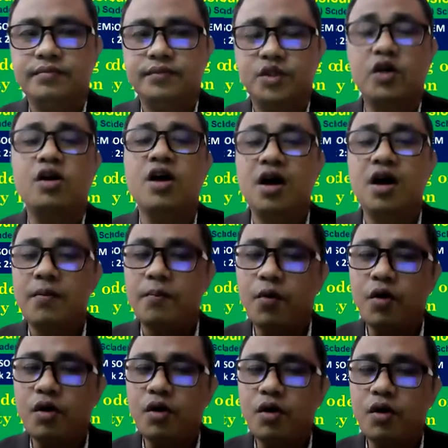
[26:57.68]
So
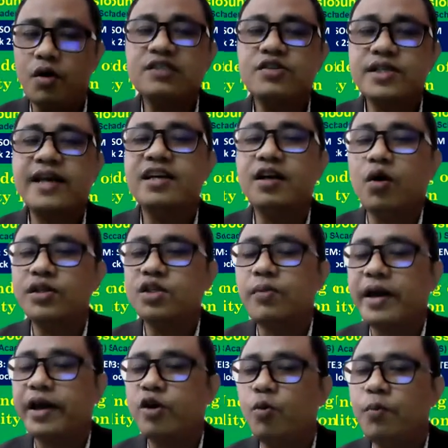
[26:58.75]
modern society laws of
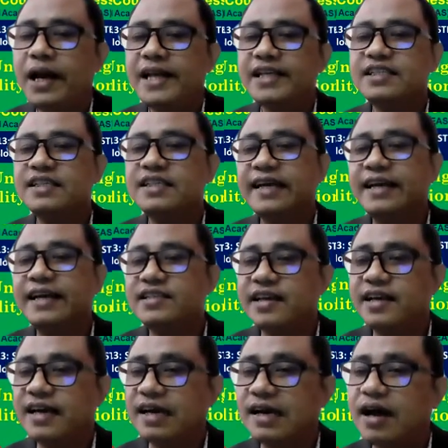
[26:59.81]
accumulation creates
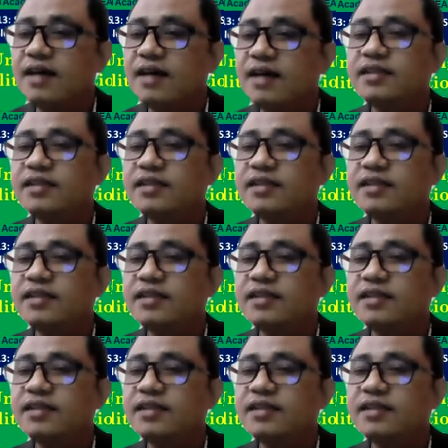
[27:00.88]
a class